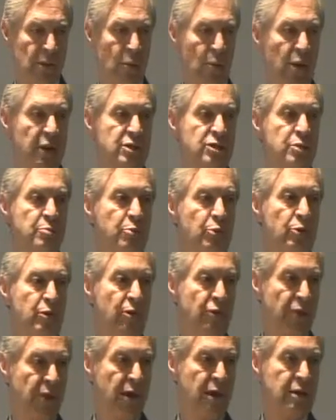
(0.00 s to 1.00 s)
The way she
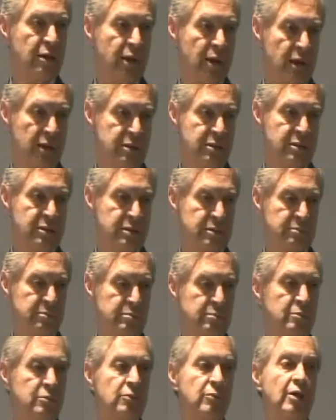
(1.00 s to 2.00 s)
put the thing is,
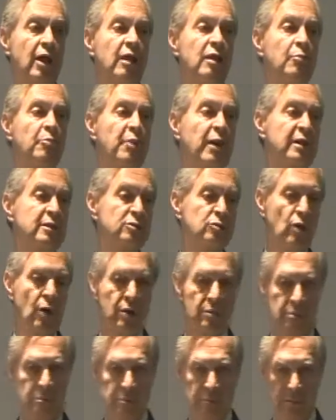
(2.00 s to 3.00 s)
that depends
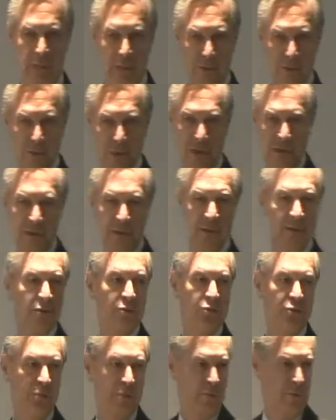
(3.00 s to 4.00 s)
on, that's what he
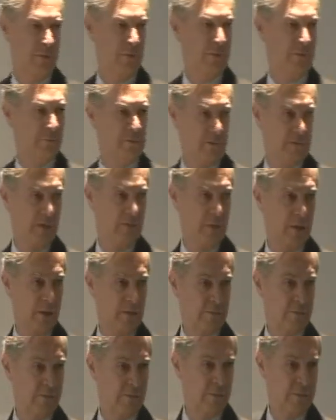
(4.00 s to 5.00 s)
said too.
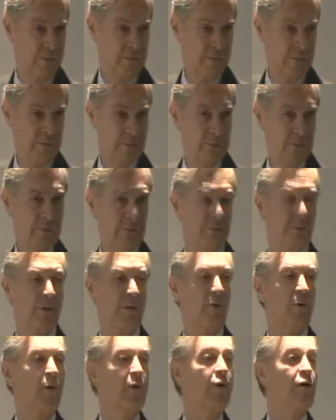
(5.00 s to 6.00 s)
Okay?
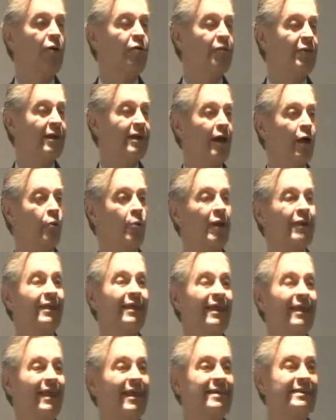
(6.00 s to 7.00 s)
We're going to find out
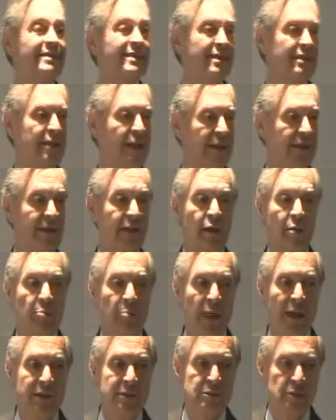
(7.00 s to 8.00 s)
what it is that it
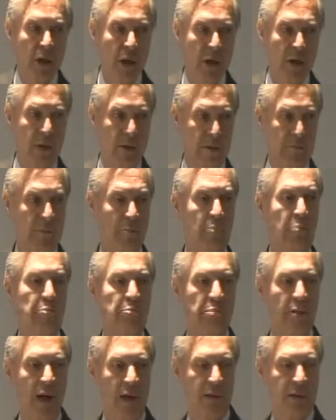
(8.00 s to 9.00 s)
depends on.
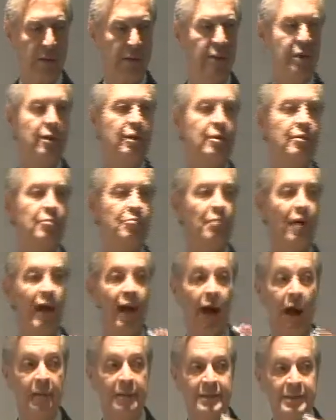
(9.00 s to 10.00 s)
But,
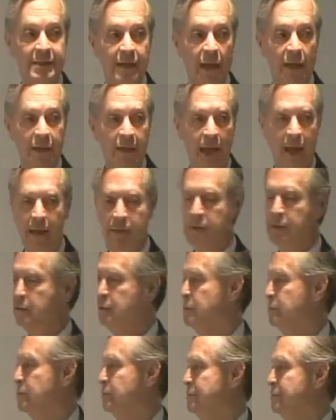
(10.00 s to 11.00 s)
by having said that,
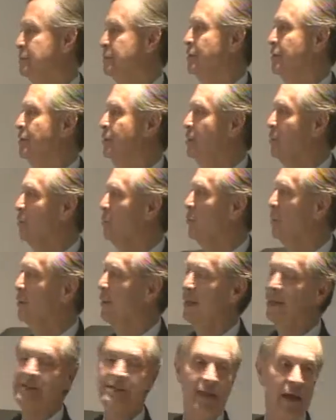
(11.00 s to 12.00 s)

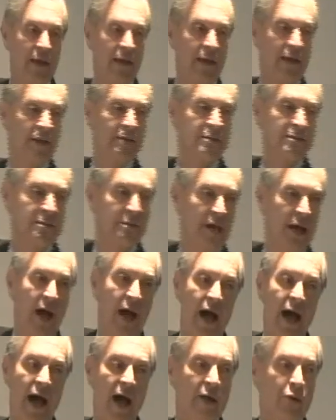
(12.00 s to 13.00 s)
what they said is,
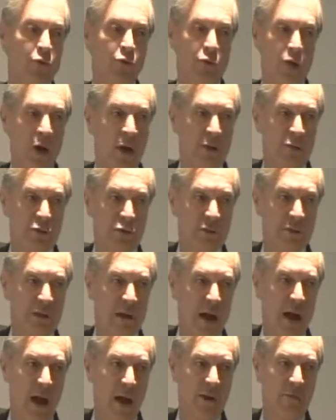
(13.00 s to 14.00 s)
I do not
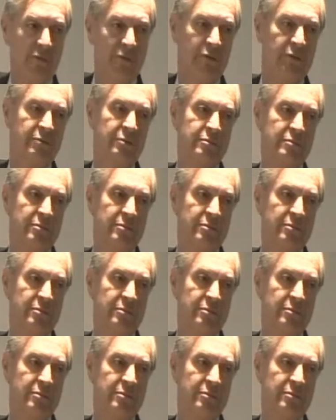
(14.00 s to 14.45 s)
subscribe